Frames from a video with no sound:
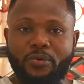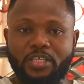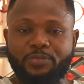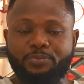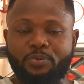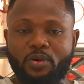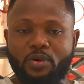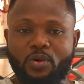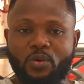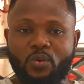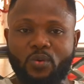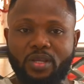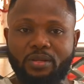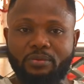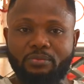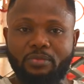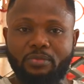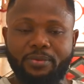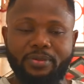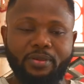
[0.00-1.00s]
respond
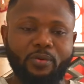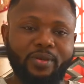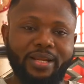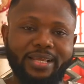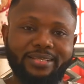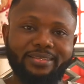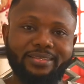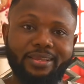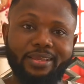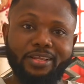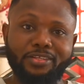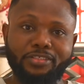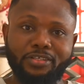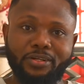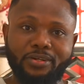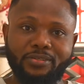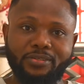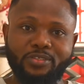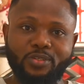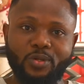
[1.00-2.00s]
when maybe when I sing in
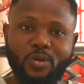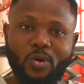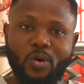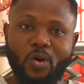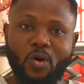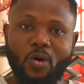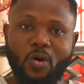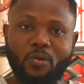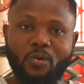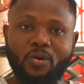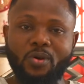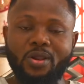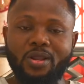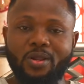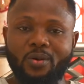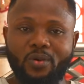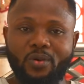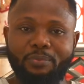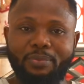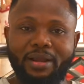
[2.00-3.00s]
church or
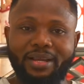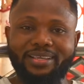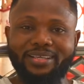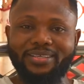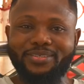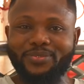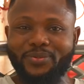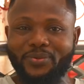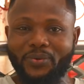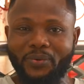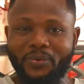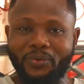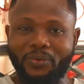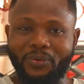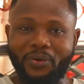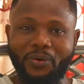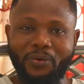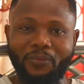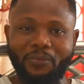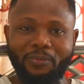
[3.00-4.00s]
way back in school
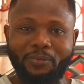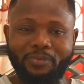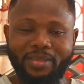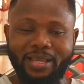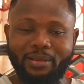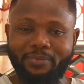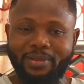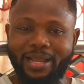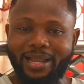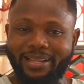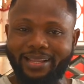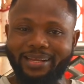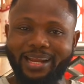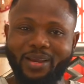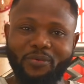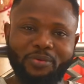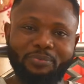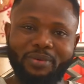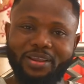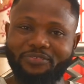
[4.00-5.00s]
or when I'm hanging
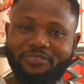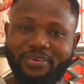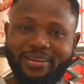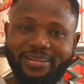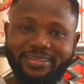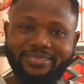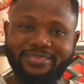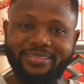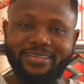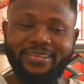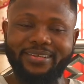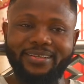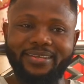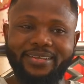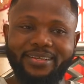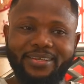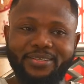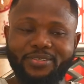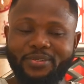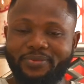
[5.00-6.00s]
out with my friends,
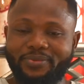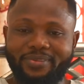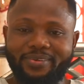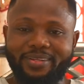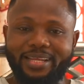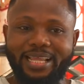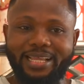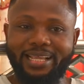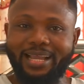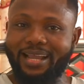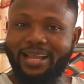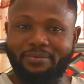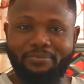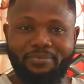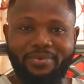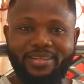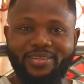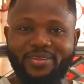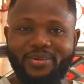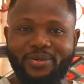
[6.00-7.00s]
so they were like, ah,
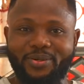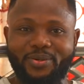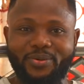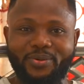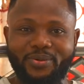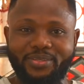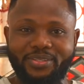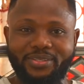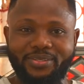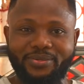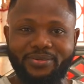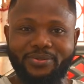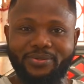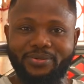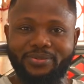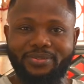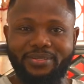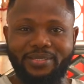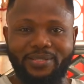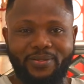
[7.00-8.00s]
man, you're good, you
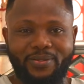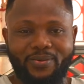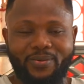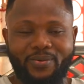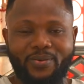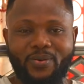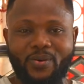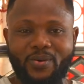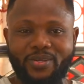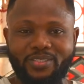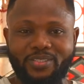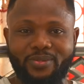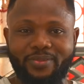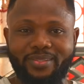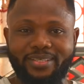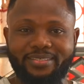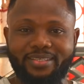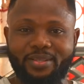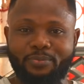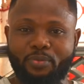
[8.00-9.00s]
could go into
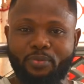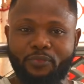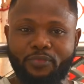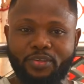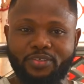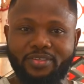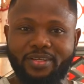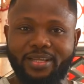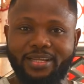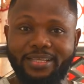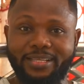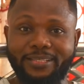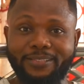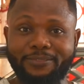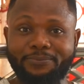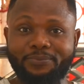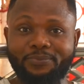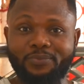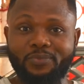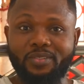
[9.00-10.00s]
this thing professionally.
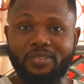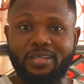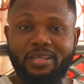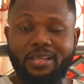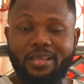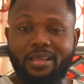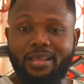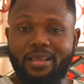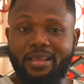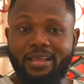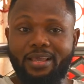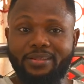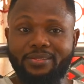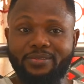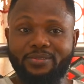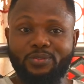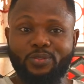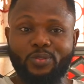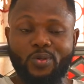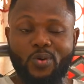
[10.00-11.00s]

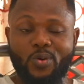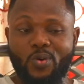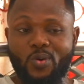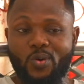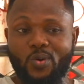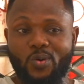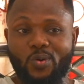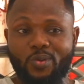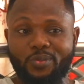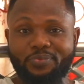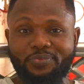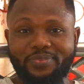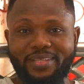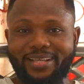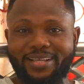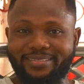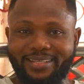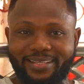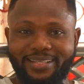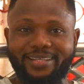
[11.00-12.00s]
And so
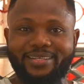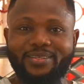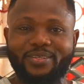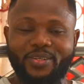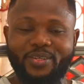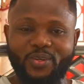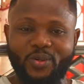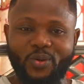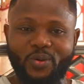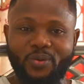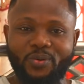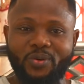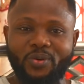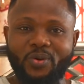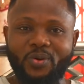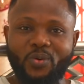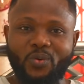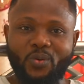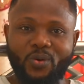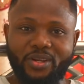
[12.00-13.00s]
I started, you know,
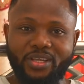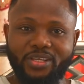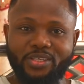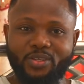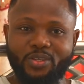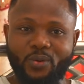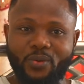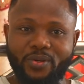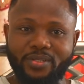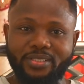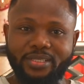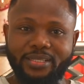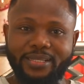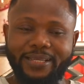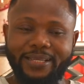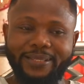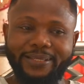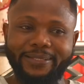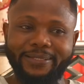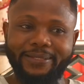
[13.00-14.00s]
working towards it.
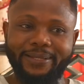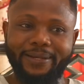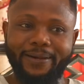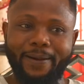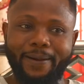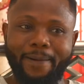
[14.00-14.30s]
And